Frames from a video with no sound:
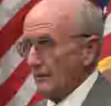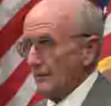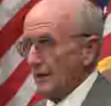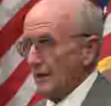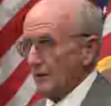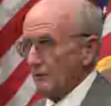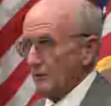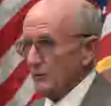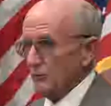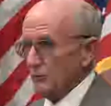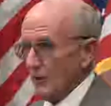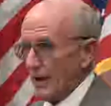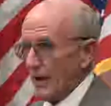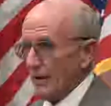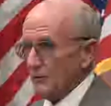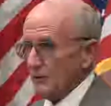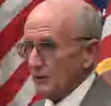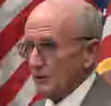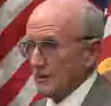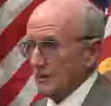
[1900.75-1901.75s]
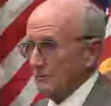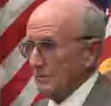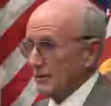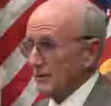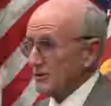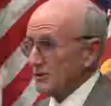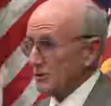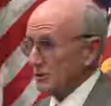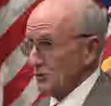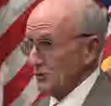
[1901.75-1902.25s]
They would rather
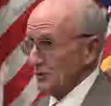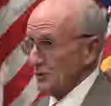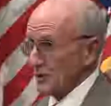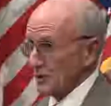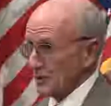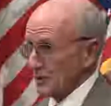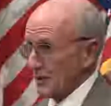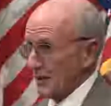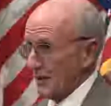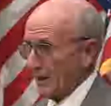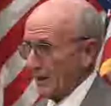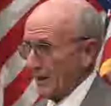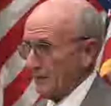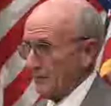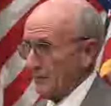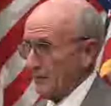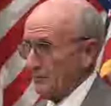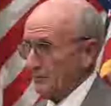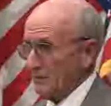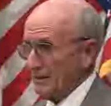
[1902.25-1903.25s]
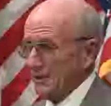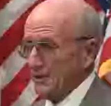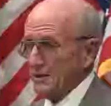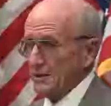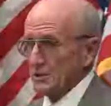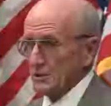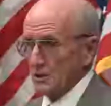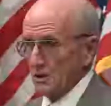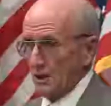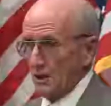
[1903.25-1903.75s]
commit suicide than be
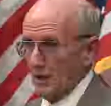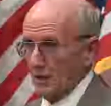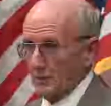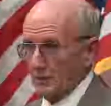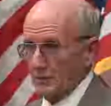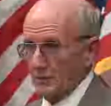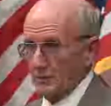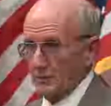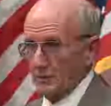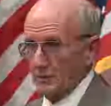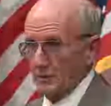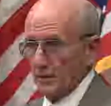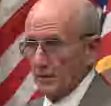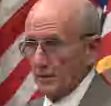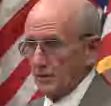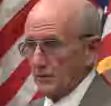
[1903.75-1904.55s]
dishonored